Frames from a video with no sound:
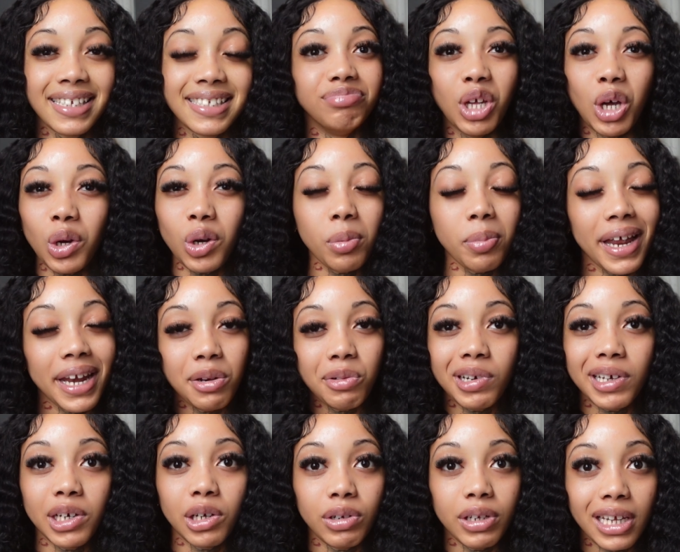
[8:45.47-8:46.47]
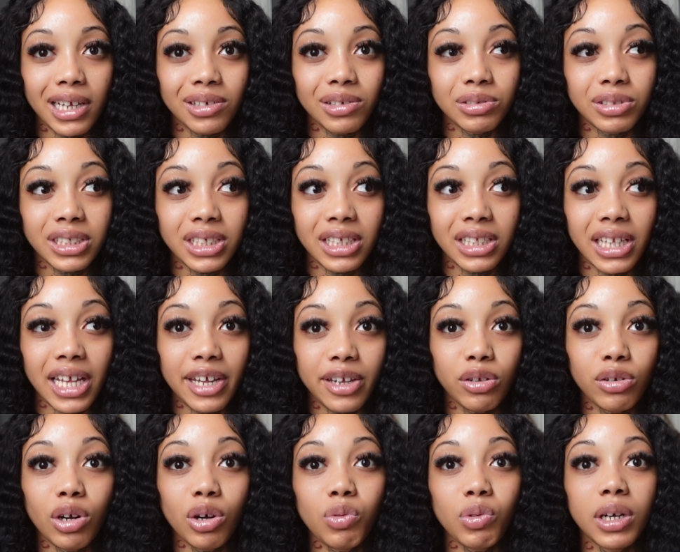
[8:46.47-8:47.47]
Don't nobody want no yellow teeth. Like, you
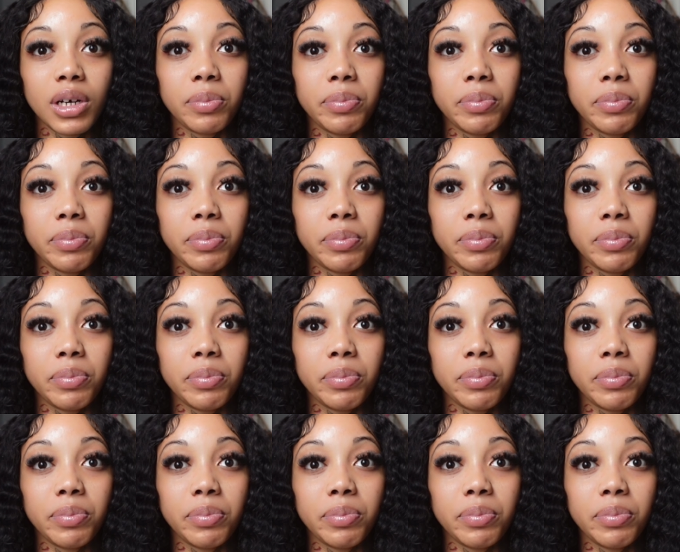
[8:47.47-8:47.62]
don't want